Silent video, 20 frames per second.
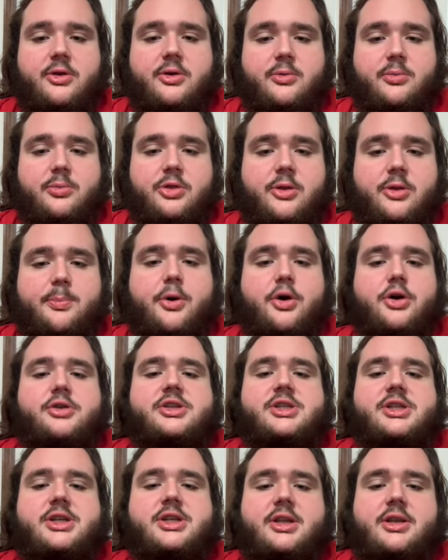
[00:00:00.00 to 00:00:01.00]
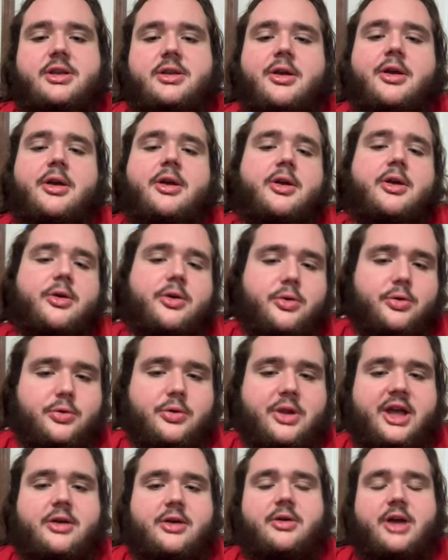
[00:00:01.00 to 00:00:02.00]
I mentioned, his accuracy is a little
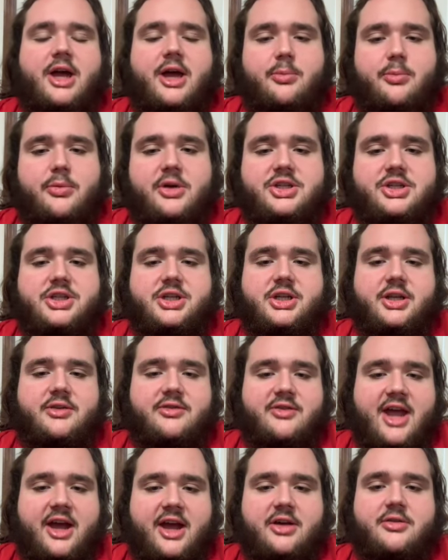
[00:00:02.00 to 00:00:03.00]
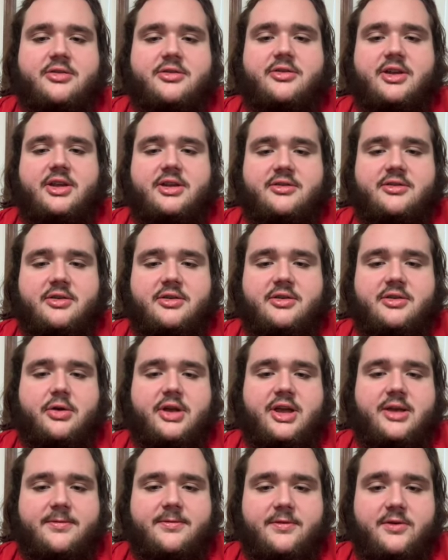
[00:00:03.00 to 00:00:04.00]
iffy. So when it goes
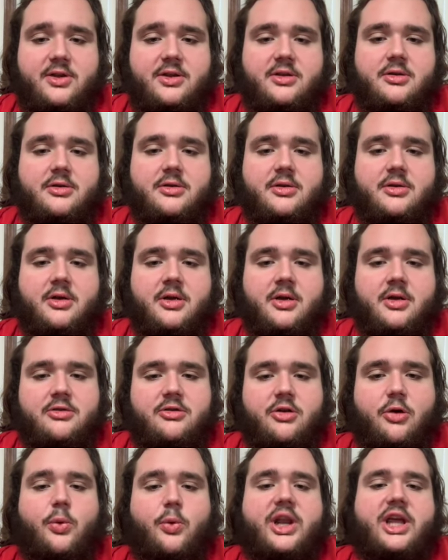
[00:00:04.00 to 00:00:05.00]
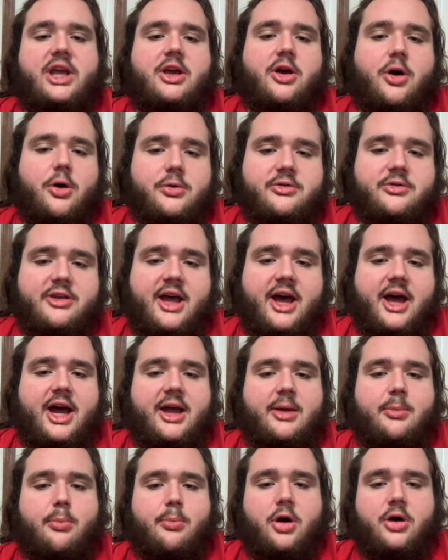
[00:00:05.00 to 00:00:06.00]
high, Marquise Brown is
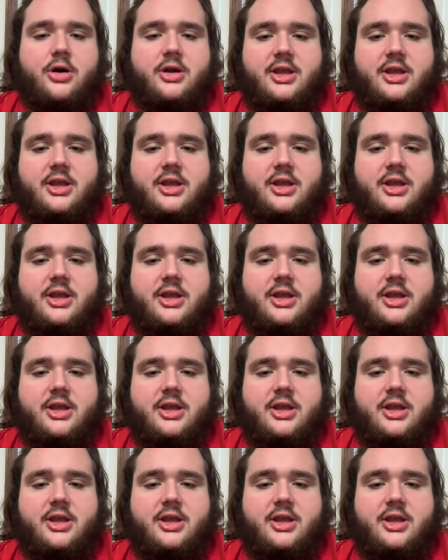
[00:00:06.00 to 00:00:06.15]
shorter.